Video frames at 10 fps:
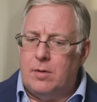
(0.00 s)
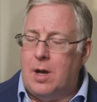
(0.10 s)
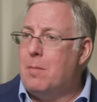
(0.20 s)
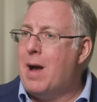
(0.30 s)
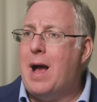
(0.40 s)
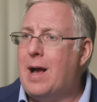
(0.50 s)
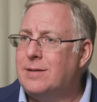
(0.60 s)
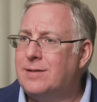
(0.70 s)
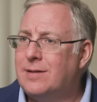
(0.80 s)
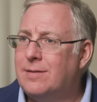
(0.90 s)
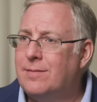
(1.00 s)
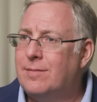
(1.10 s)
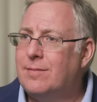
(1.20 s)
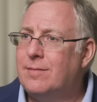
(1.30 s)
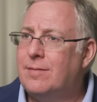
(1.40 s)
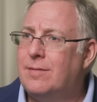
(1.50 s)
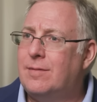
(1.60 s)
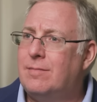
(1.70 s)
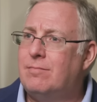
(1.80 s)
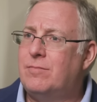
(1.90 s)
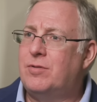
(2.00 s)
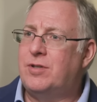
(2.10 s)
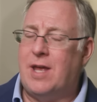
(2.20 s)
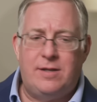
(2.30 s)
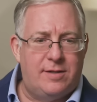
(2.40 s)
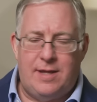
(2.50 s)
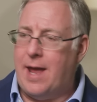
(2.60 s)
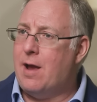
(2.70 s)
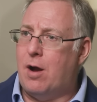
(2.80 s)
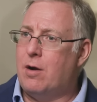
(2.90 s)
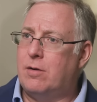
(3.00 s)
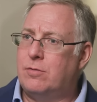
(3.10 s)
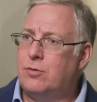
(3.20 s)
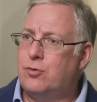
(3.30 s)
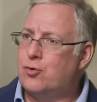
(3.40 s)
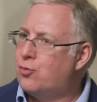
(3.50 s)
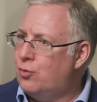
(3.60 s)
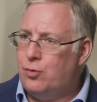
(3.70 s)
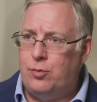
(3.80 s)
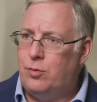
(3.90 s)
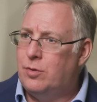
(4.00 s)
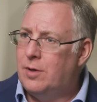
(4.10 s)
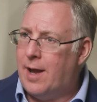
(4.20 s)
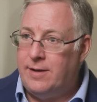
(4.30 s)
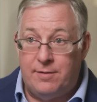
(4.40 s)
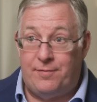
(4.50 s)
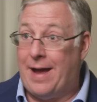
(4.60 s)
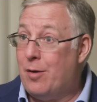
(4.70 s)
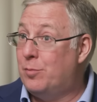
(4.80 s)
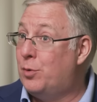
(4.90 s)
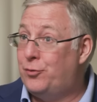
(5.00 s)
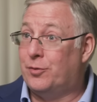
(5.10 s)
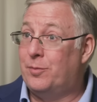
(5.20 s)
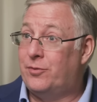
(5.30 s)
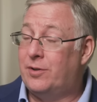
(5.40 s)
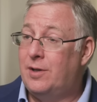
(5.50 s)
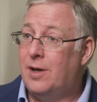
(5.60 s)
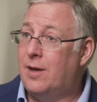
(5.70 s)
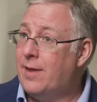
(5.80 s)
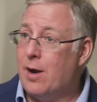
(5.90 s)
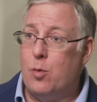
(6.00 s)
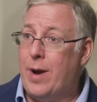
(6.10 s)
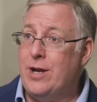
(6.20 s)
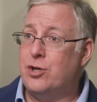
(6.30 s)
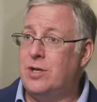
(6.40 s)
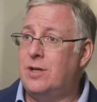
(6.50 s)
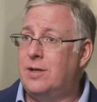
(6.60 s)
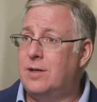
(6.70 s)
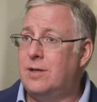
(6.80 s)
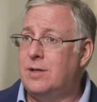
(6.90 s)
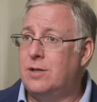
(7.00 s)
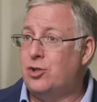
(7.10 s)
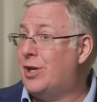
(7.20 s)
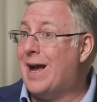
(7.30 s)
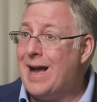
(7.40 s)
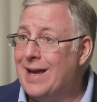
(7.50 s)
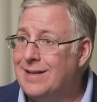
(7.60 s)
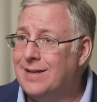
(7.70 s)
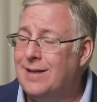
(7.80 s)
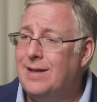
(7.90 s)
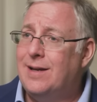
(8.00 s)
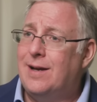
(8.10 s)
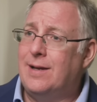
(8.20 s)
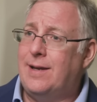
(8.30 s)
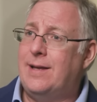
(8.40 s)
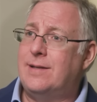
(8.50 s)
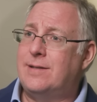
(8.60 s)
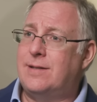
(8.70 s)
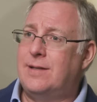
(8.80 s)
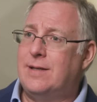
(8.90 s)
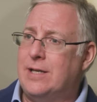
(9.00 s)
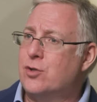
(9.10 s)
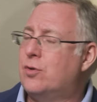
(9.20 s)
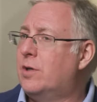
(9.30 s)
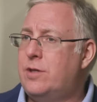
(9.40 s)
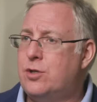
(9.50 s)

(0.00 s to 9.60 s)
Hamas says they are true and devout Muslims, and they are waging jihad against Israel and the